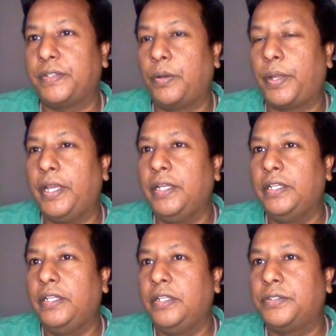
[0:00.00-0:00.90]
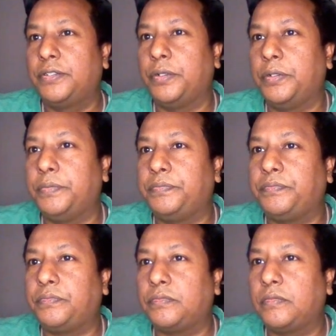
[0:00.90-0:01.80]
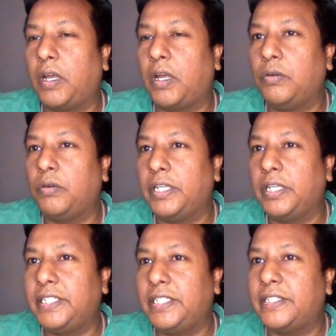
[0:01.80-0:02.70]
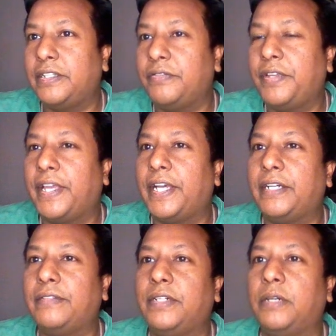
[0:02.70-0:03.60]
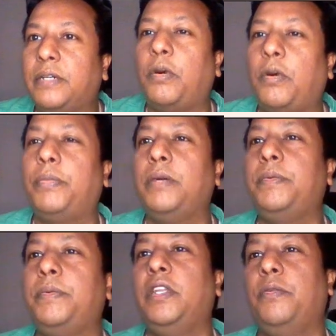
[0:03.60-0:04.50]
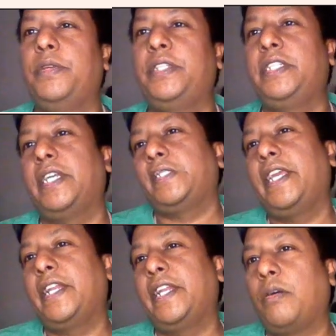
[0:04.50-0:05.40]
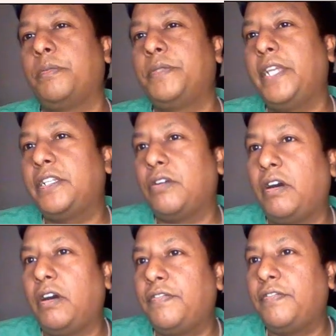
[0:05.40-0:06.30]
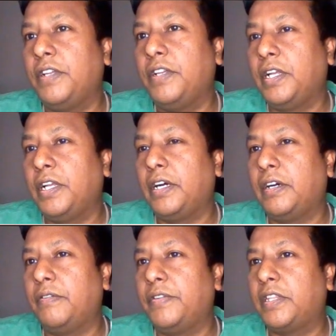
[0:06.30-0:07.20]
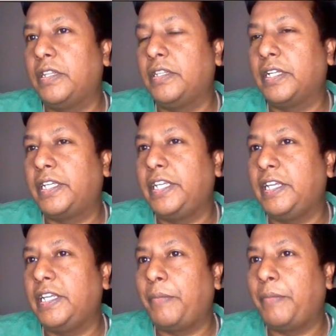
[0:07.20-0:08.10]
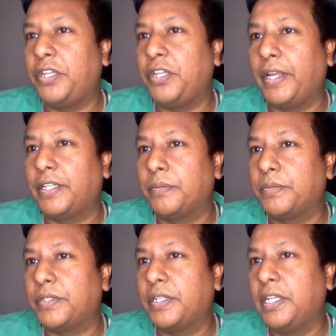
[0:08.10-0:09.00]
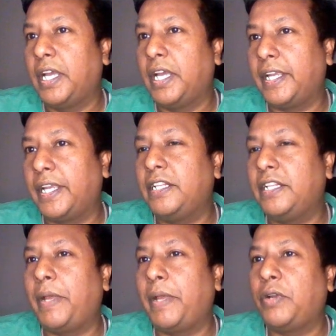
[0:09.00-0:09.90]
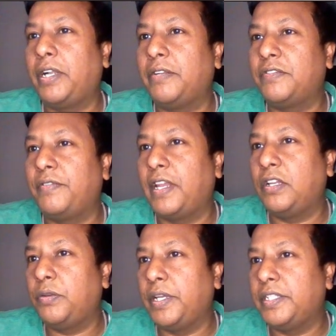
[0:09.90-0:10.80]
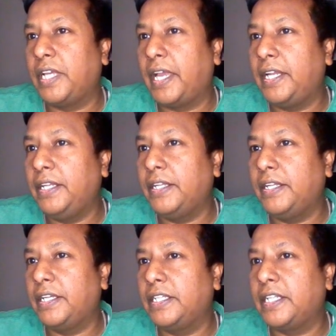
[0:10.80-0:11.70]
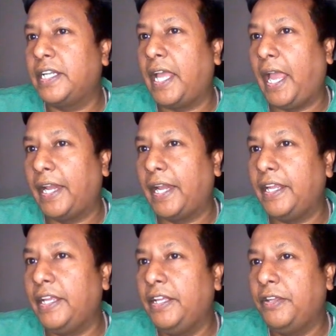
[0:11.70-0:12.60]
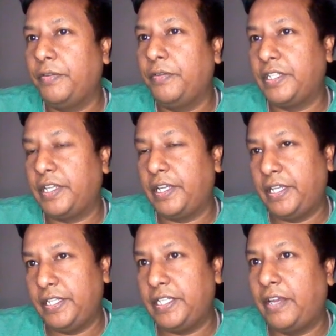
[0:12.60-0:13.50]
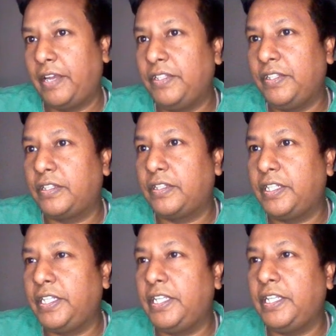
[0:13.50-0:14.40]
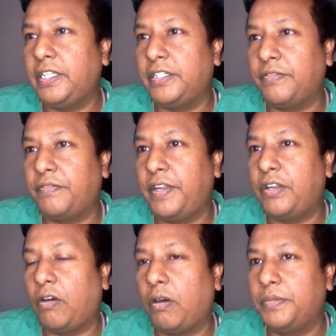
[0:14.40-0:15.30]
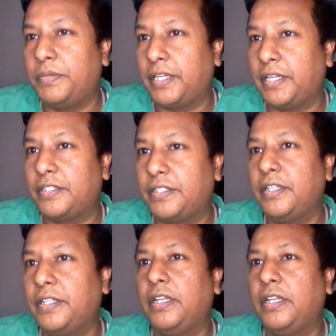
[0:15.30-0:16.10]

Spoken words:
Okay, so now in JSON we have pop-up, which is again an object of with the key menu items, and again the menu items value is an array which is having three different objects.